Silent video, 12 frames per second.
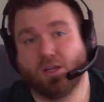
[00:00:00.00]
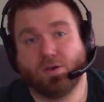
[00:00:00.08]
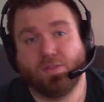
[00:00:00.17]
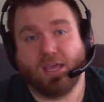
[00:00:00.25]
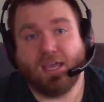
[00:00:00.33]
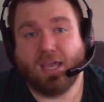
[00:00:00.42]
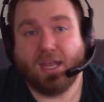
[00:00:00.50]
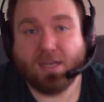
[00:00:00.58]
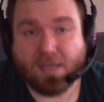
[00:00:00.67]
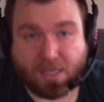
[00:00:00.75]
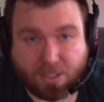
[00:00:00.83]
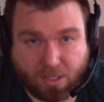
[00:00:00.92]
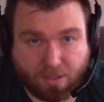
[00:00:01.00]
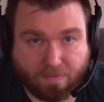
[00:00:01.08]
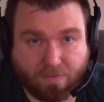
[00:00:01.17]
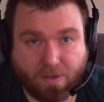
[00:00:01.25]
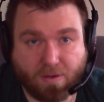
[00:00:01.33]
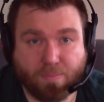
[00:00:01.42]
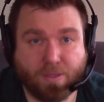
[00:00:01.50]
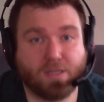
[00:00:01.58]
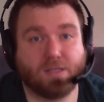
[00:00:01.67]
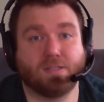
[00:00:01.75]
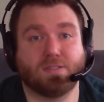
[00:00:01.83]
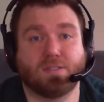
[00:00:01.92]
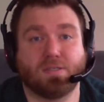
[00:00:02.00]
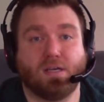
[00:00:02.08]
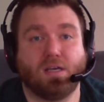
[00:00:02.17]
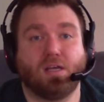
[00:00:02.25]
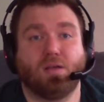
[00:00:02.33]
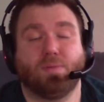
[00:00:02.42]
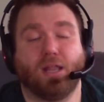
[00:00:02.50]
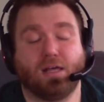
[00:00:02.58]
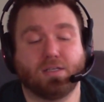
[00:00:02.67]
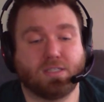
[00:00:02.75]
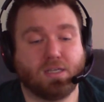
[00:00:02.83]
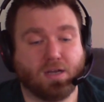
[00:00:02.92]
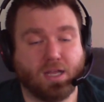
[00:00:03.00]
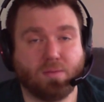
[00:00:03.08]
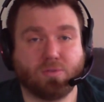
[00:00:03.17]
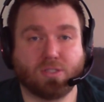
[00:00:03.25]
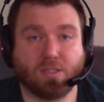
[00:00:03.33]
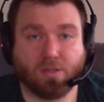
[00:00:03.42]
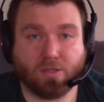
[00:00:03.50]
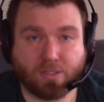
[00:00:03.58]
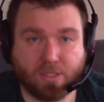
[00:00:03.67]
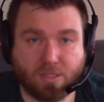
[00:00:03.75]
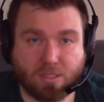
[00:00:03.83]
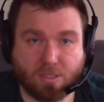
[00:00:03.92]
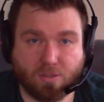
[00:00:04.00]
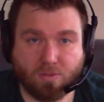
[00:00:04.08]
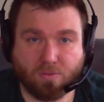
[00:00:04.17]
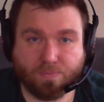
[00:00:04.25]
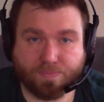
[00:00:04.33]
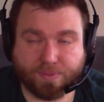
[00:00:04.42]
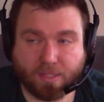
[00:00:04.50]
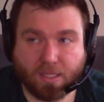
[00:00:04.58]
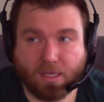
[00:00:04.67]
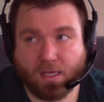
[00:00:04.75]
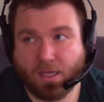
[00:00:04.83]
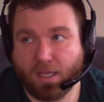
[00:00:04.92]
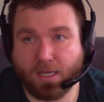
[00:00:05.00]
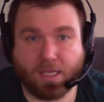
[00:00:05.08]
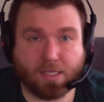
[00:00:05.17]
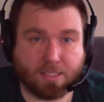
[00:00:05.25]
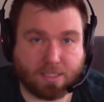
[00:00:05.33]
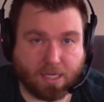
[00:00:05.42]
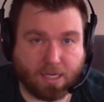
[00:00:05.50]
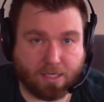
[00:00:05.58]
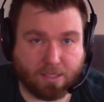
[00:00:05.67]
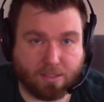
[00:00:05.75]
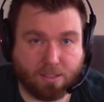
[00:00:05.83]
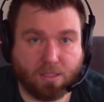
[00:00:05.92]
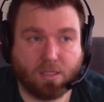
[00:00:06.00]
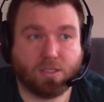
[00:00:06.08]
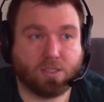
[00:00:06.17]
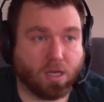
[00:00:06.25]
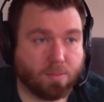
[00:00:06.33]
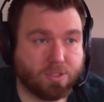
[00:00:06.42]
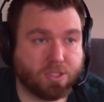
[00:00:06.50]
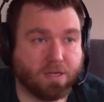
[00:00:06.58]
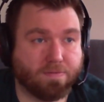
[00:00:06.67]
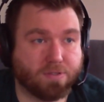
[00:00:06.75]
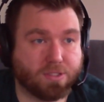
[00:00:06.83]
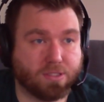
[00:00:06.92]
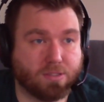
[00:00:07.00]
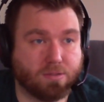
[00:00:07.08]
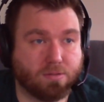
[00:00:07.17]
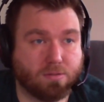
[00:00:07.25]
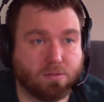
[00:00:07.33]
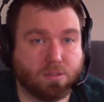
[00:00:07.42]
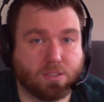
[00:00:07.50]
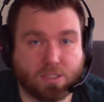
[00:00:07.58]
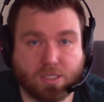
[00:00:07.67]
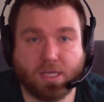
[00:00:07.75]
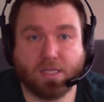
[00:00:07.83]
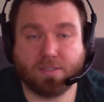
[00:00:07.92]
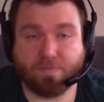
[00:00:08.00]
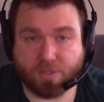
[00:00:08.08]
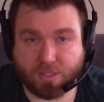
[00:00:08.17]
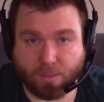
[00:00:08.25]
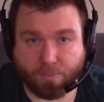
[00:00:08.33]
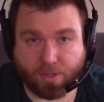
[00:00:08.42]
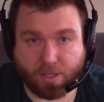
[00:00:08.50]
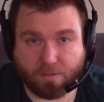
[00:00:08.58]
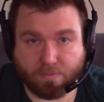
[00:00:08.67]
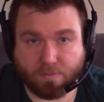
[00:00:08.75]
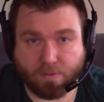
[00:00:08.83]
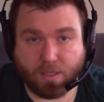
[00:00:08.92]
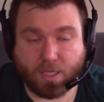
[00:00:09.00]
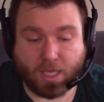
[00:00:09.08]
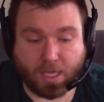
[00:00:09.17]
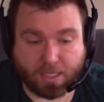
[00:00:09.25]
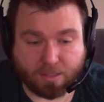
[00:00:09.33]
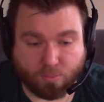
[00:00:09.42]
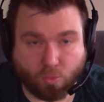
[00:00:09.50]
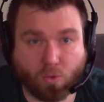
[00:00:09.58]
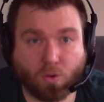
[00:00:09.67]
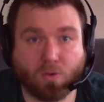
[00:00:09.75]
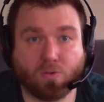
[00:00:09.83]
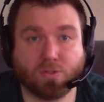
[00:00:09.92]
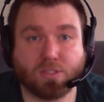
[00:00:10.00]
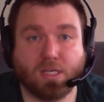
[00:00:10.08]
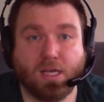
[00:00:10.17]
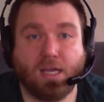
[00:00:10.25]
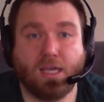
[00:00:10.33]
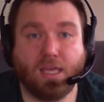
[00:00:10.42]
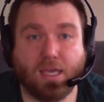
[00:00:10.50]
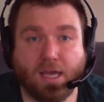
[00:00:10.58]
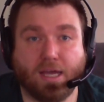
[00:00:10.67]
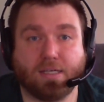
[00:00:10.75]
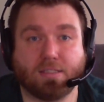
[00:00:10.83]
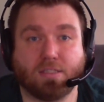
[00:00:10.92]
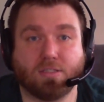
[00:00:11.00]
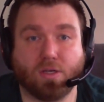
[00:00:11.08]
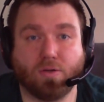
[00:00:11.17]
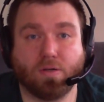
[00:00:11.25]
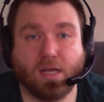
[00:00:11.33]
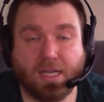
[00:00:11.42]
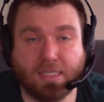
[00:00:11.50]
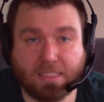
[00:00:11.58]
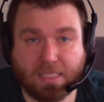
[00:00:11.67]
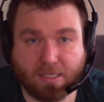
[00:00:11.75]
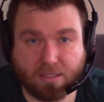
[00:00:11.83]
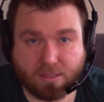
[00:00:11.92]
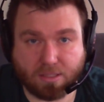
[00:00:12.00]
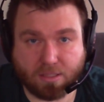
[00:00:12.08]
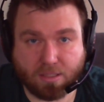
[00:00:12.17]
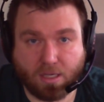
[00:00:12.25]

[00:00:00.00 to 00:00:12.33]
They hated each other for their opinions. But Alexander Hamilton looked at the two and he decided Thomas Jefferson stands for something. He has morals, he has his own ideas.